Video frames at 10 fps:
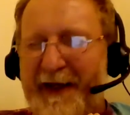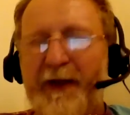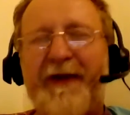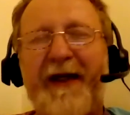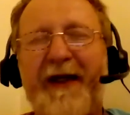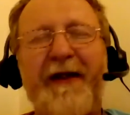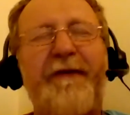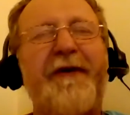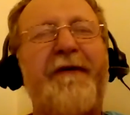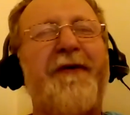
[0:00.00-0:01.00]
You tell
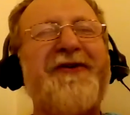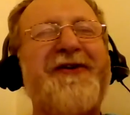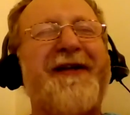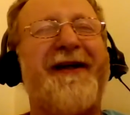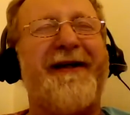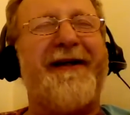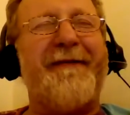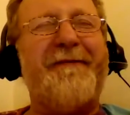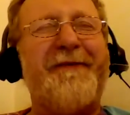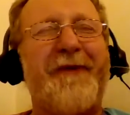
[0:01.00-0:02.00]
for the first
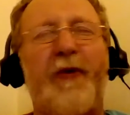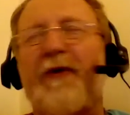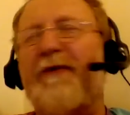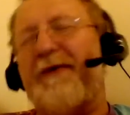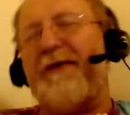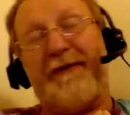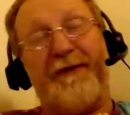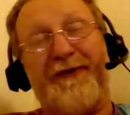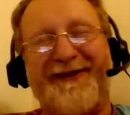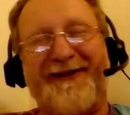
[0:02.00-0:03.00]
time, or for the
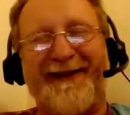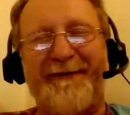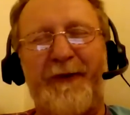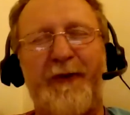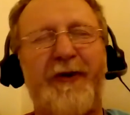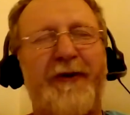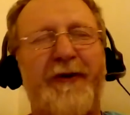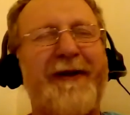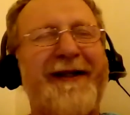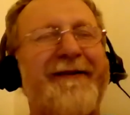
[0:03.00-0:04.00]
first time, or
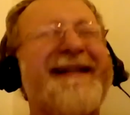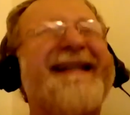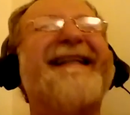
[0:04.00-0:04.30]
whatever,